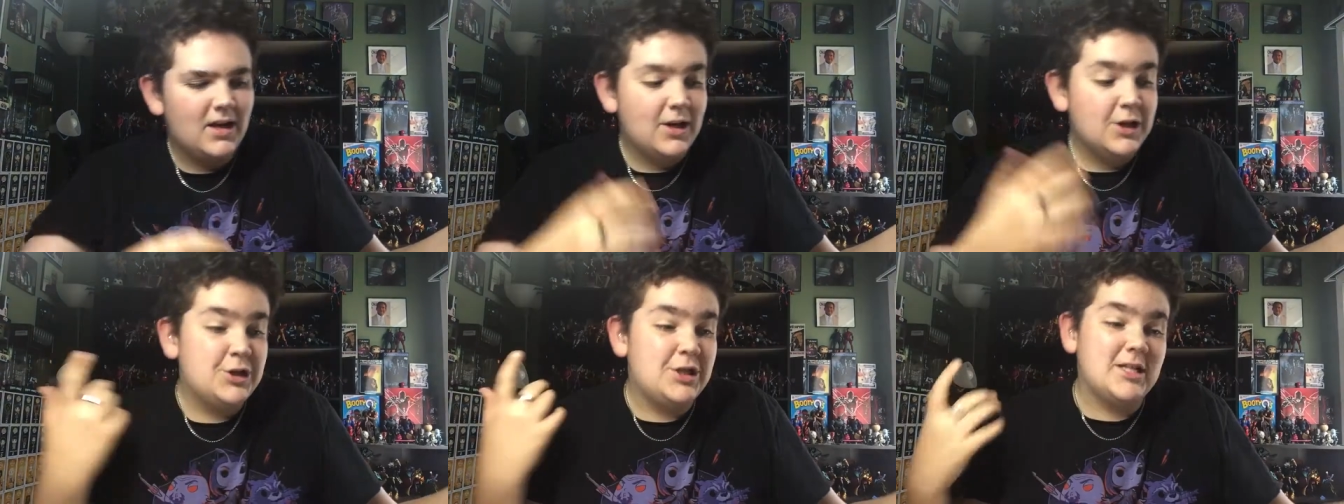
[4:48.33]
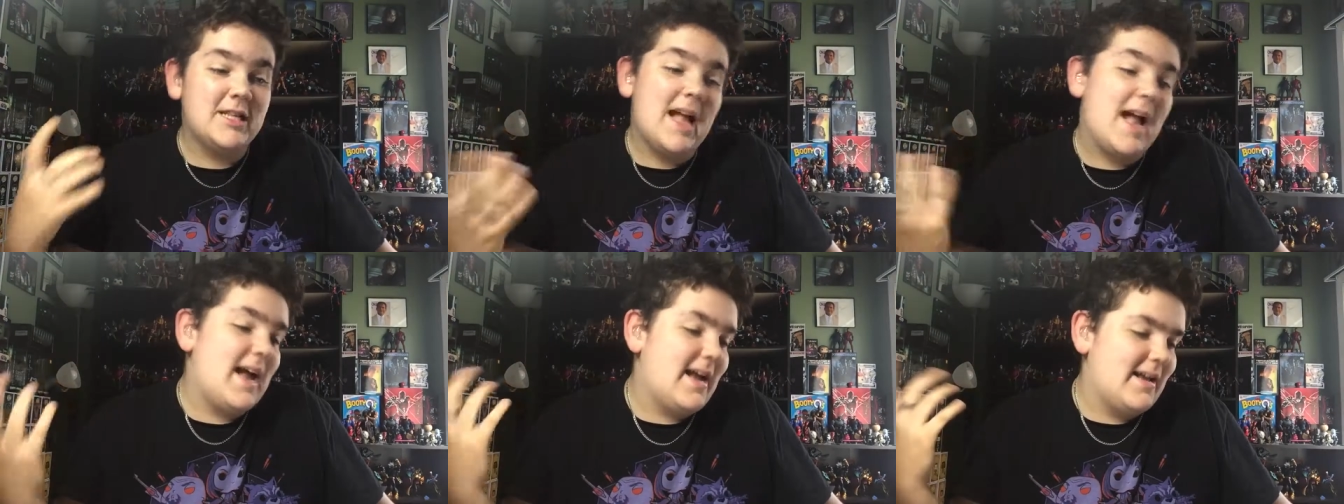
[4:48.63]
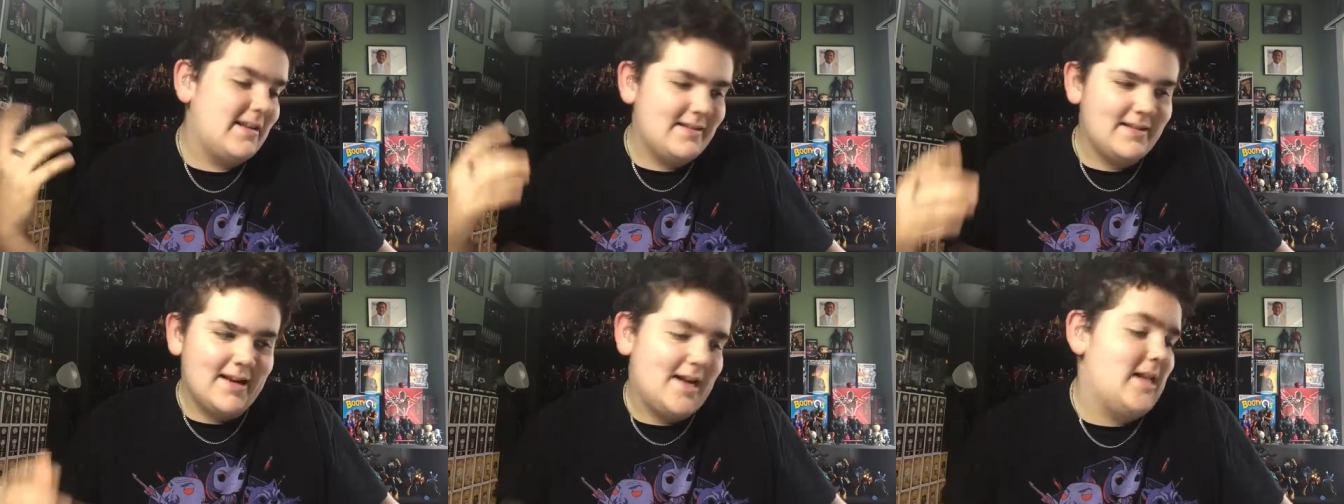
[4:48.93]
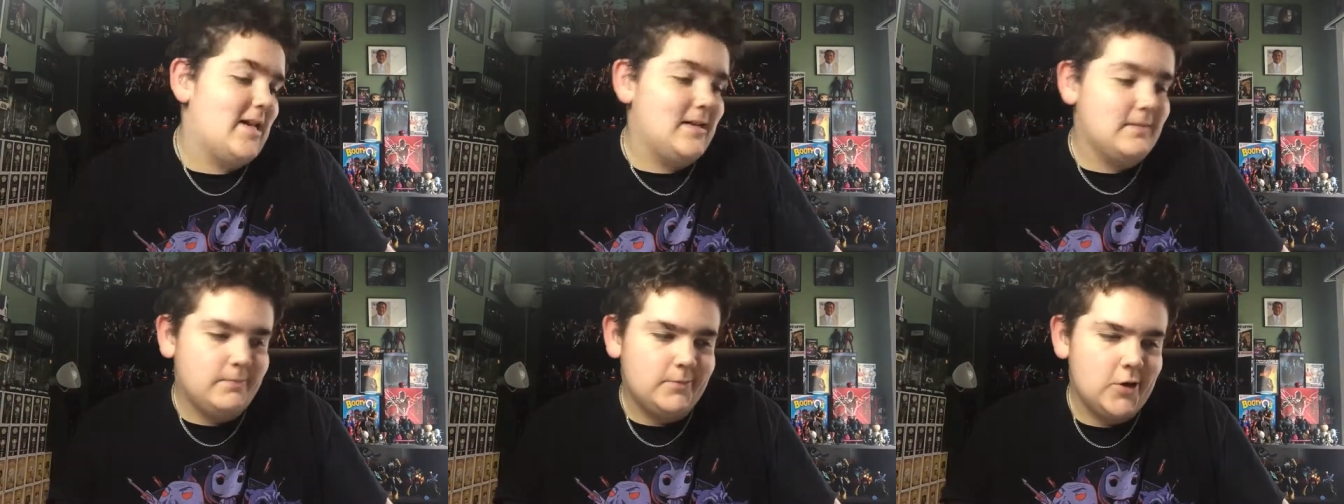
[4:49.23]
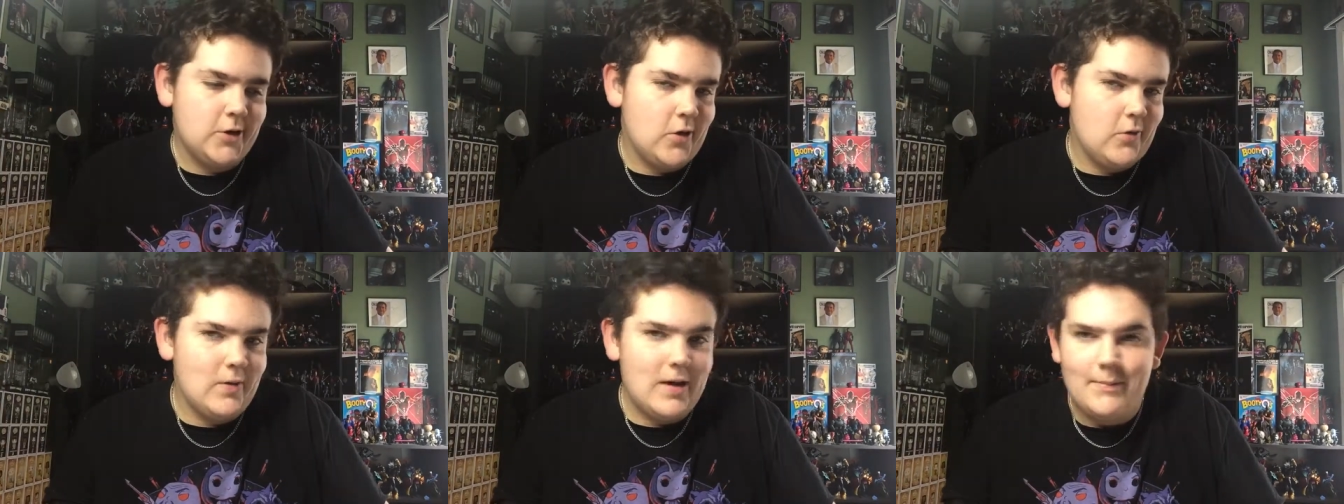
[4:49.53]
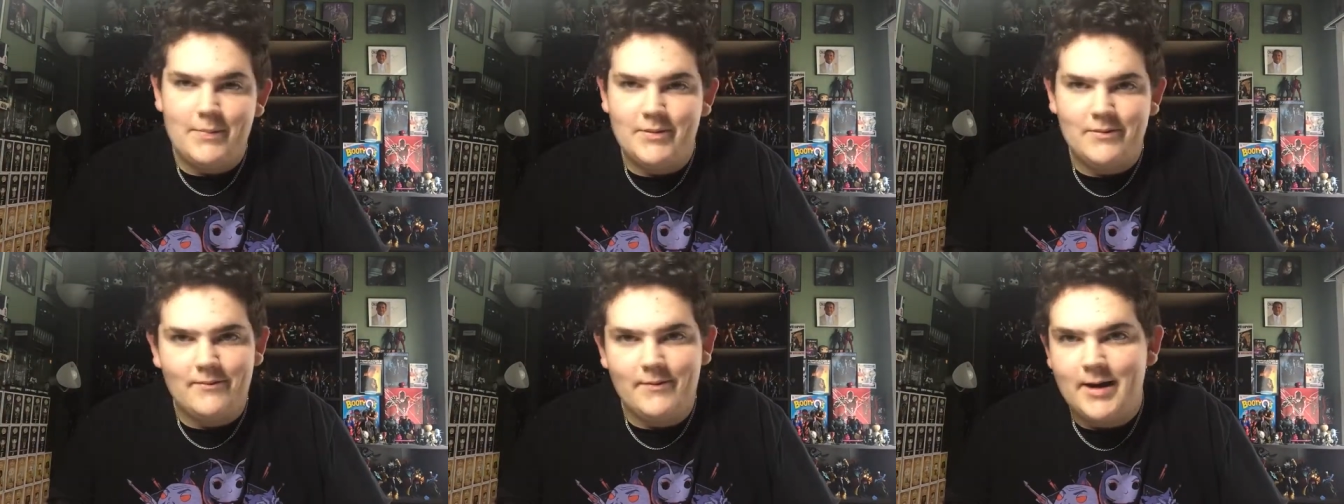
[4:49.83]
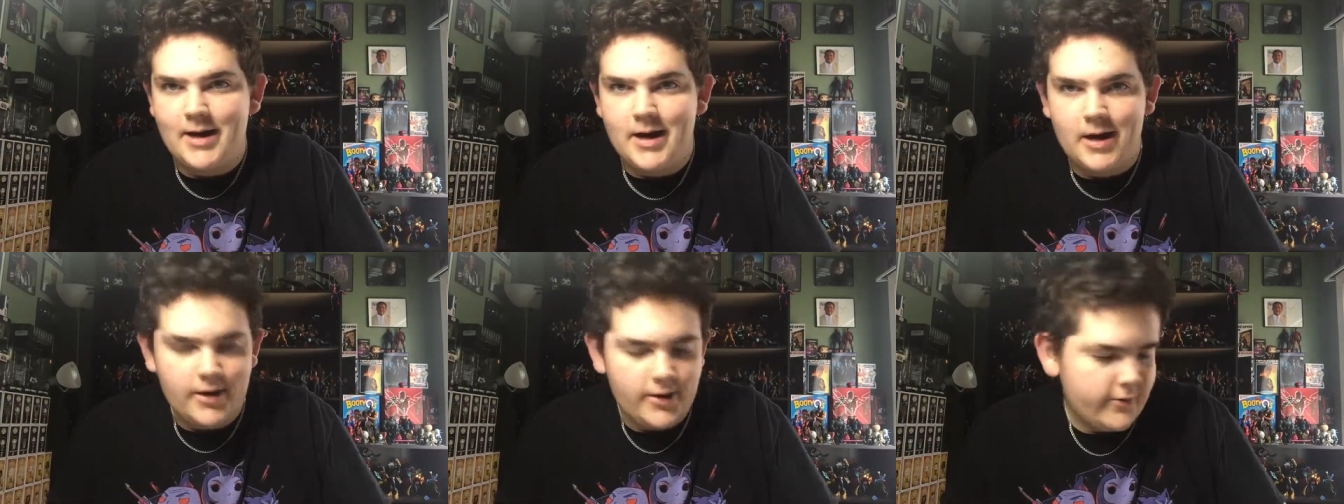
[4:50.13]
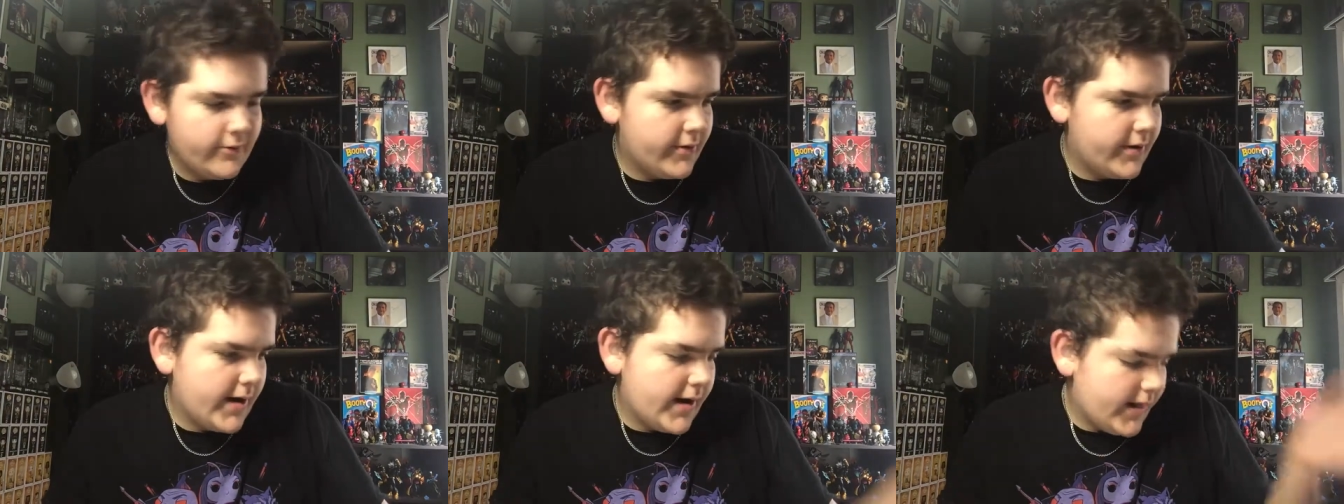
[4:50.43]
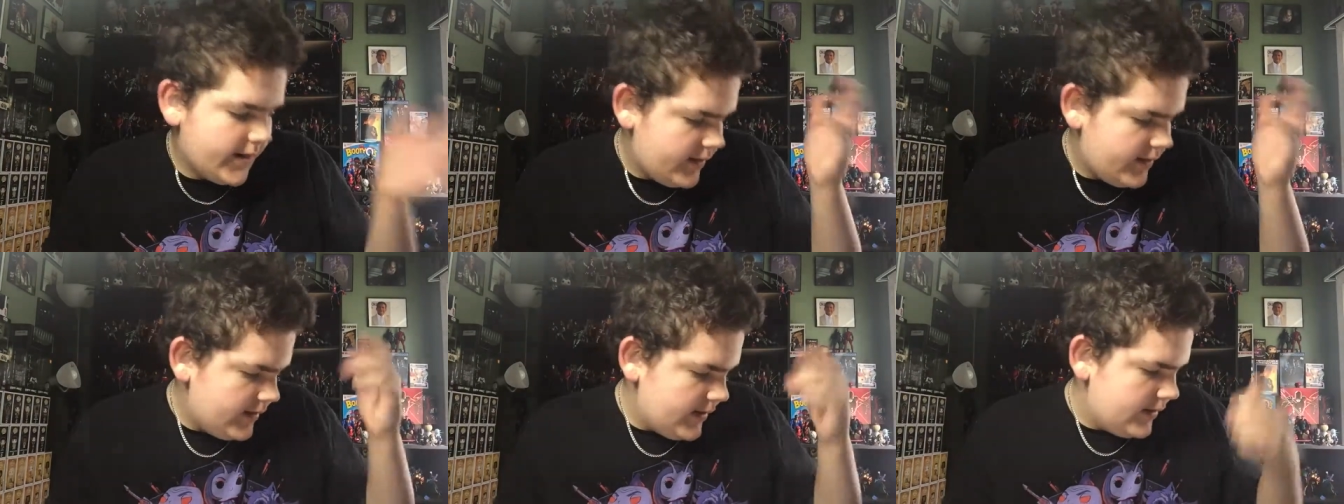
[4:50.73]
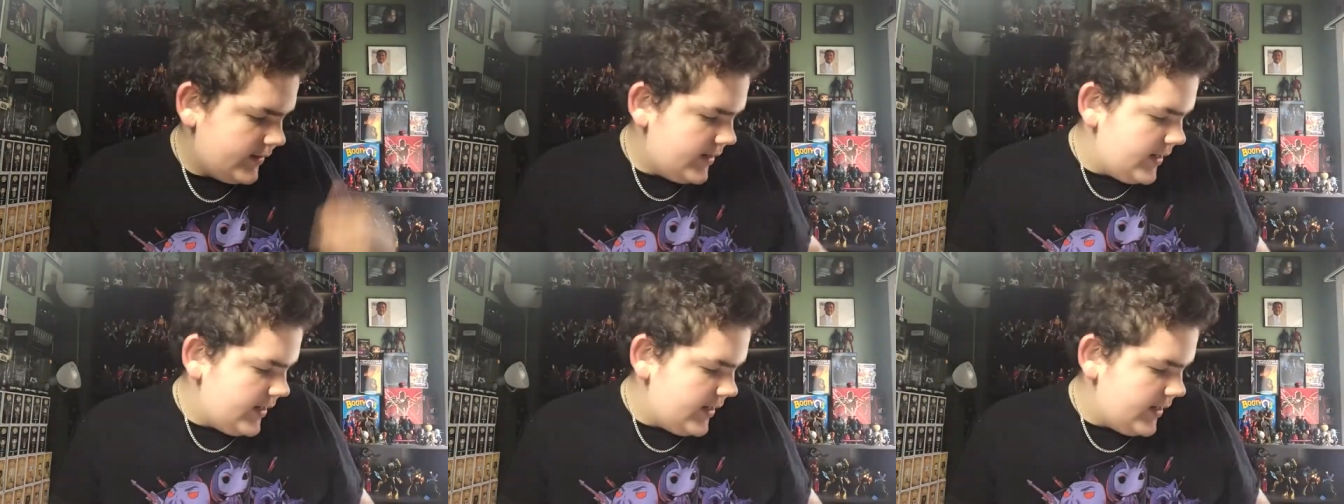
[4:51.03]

She's not gonna go up in value or anything